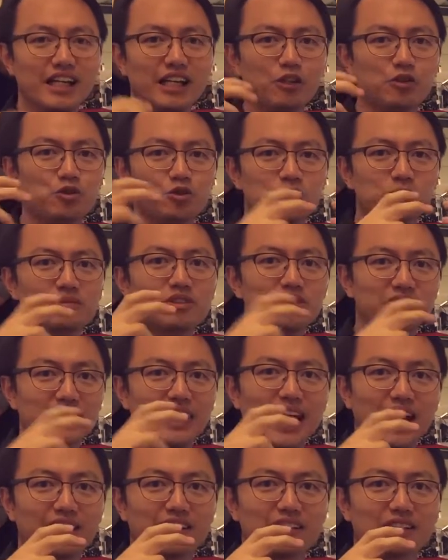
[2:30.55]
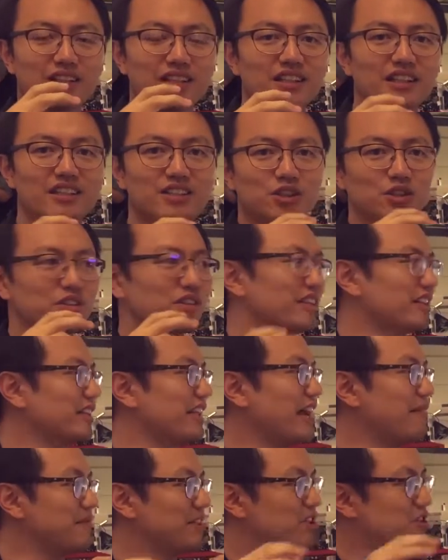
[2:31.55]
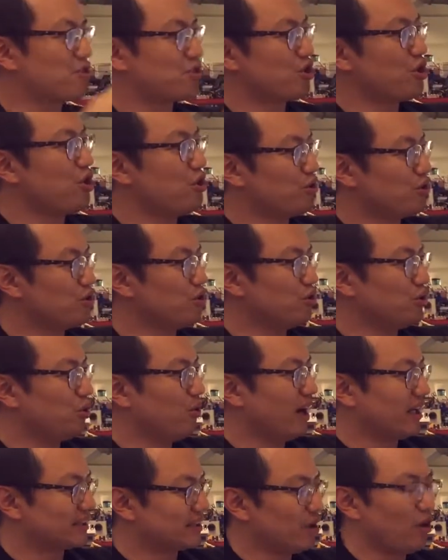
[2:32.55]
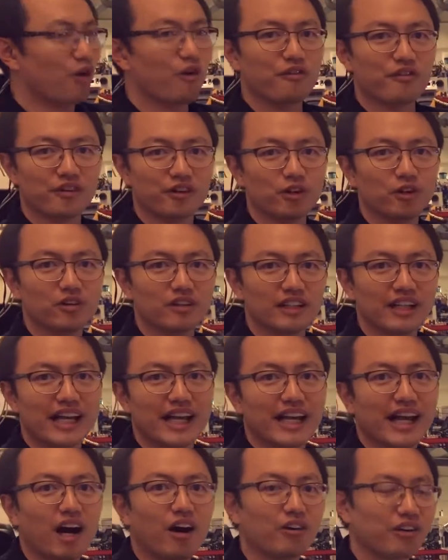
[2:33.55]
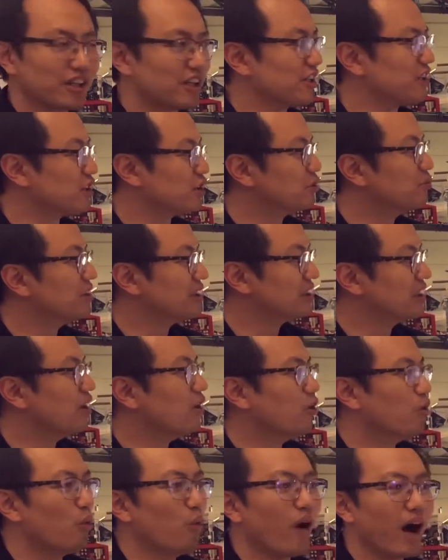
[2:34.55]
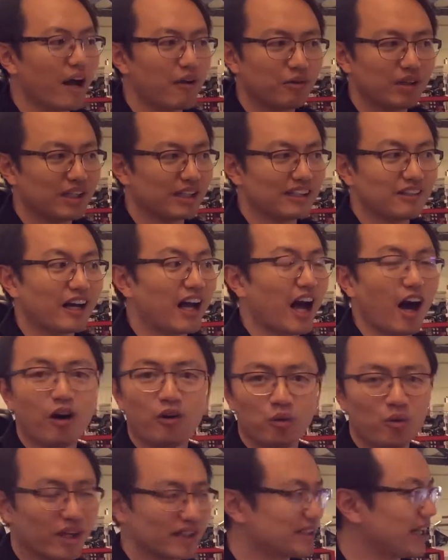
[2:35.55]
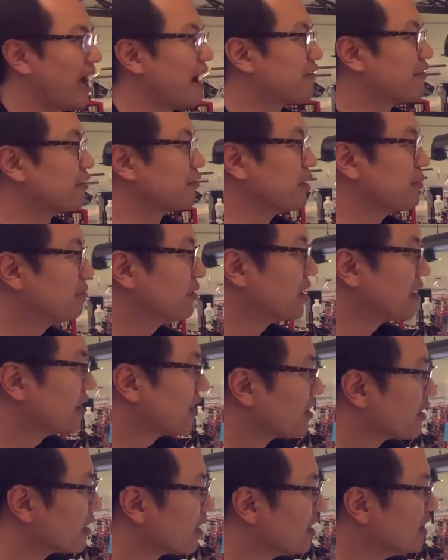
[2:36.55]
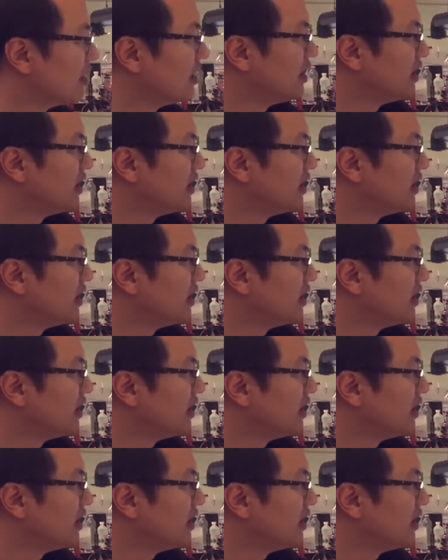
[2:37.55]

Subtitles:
It grouped together. So let me show you what's the overall layout here. You will know what's the effort we put in here.